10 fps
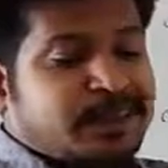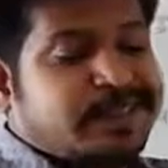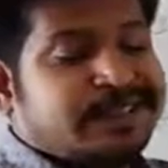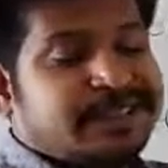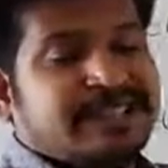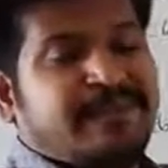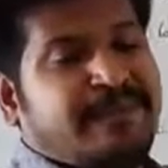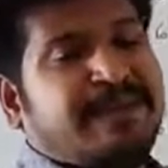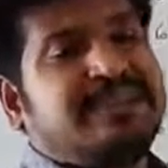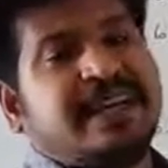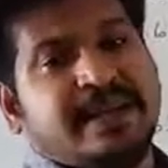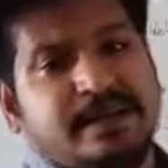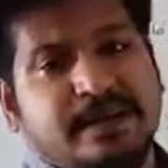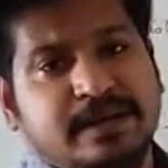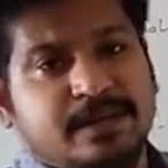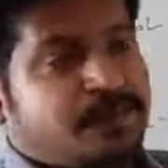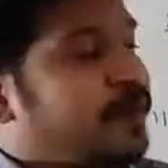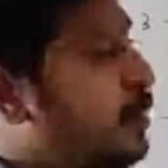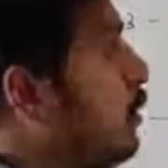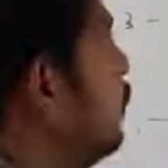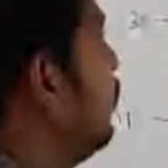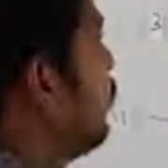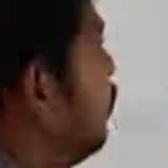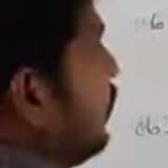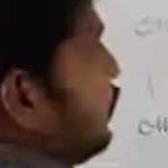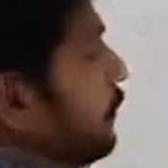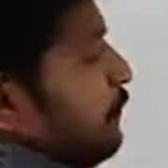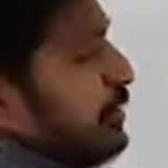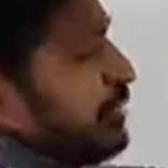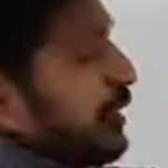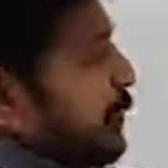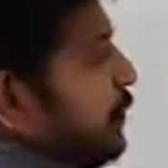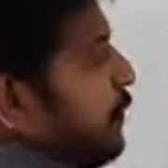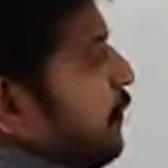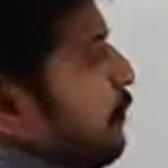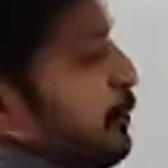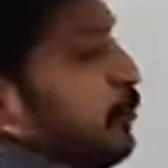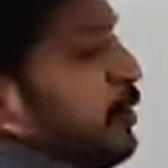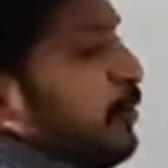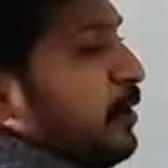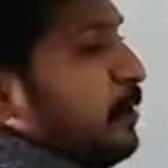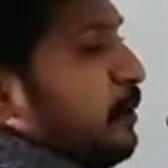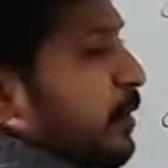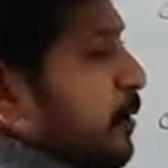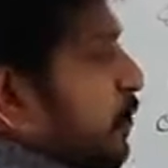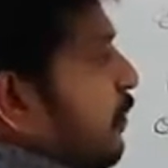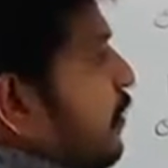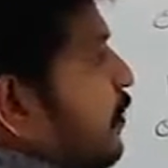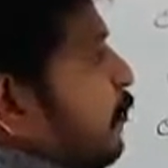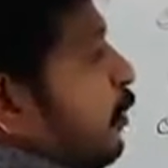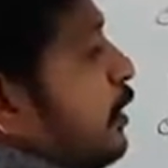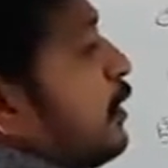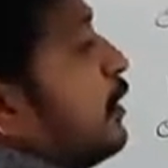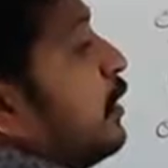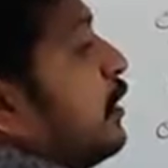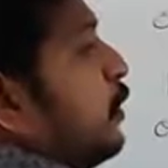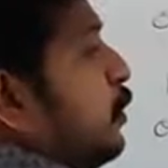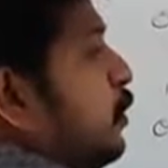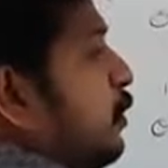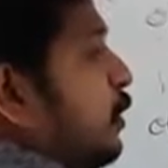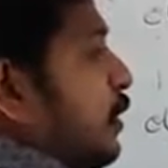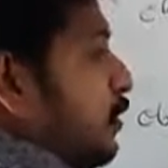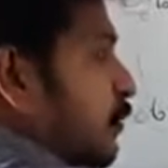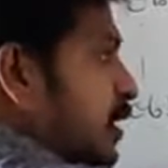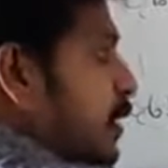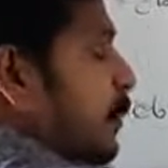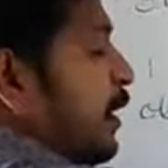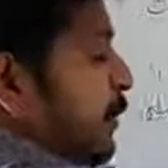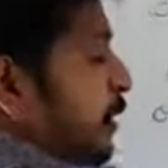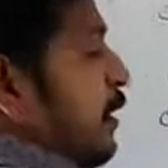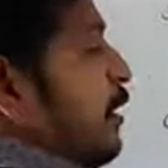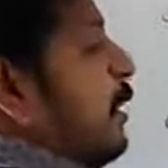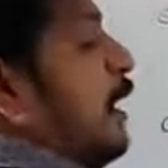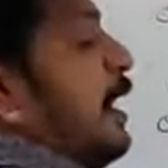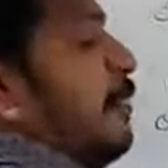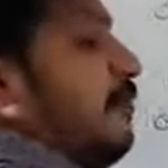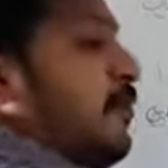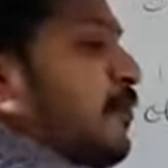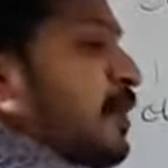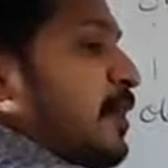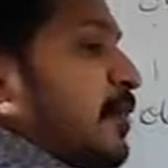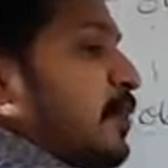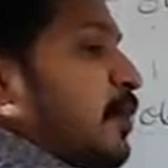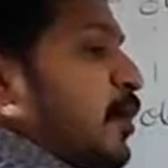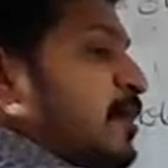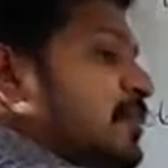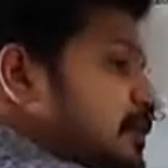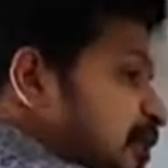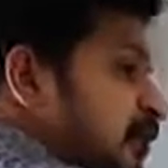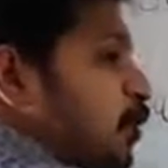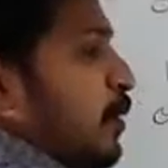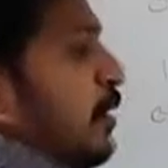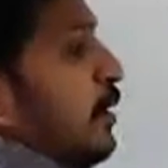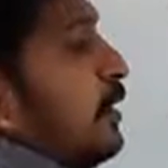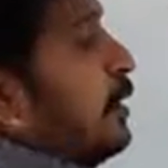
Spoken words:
the distance is 15 centimeter. So it is 15 centimeter, 15.1 maybe, 15.1 maybe, and 15.0 maybe.